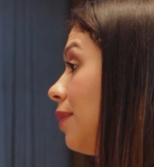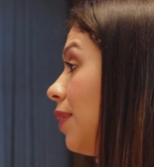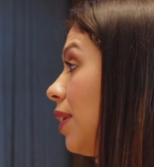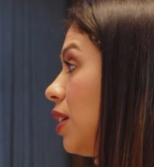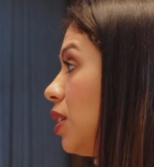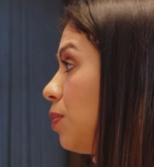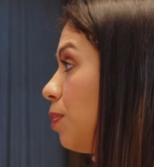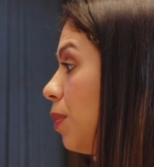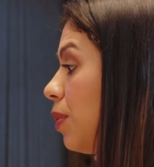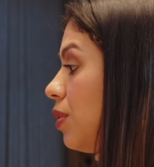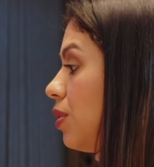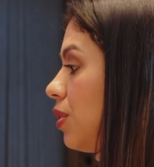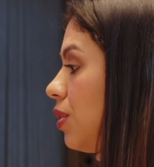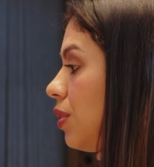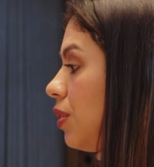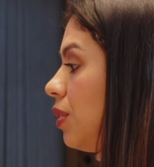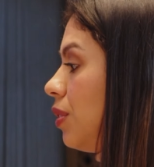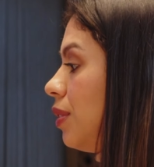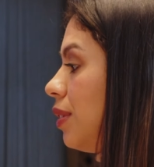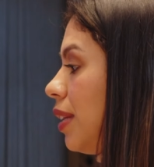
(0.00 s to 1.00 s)
the device
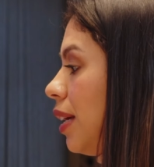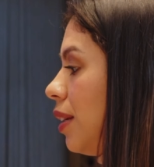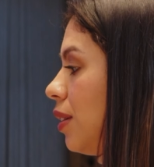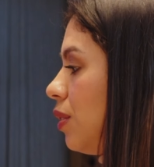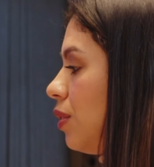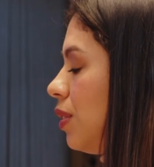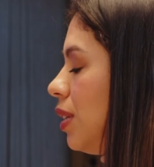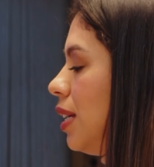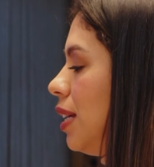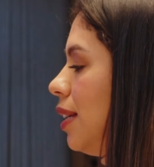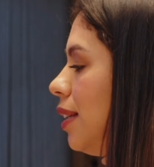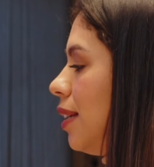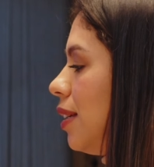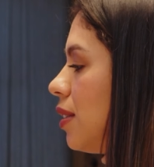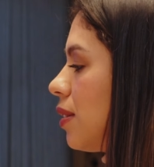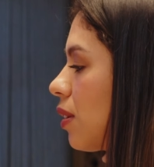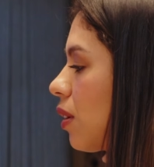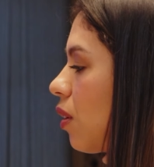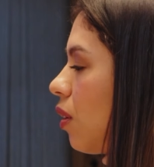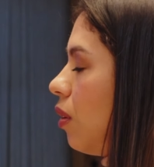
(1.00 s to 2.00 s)
posture that you need
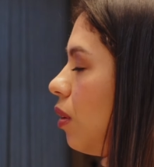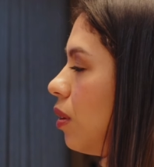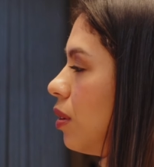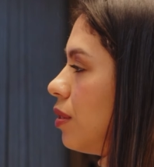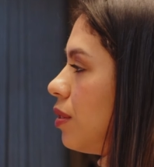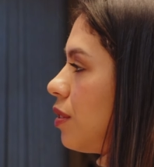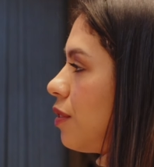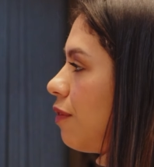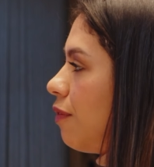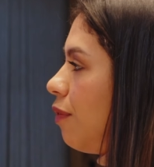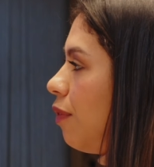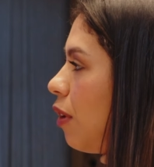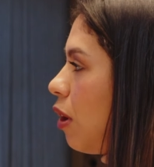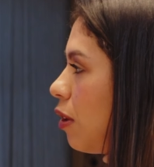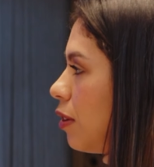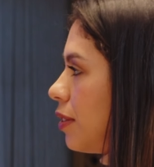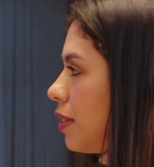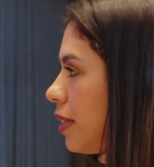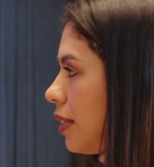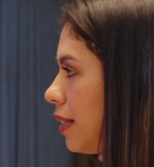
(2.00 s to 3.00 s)
is called
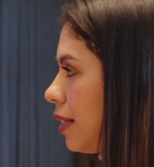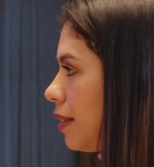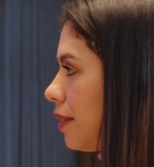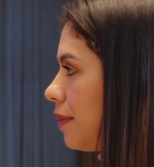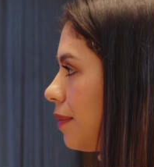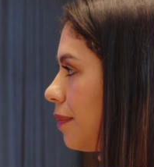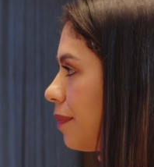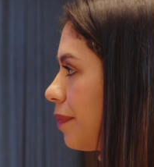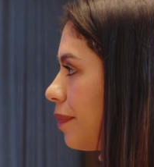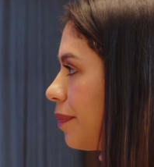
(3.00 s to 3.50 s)
folded.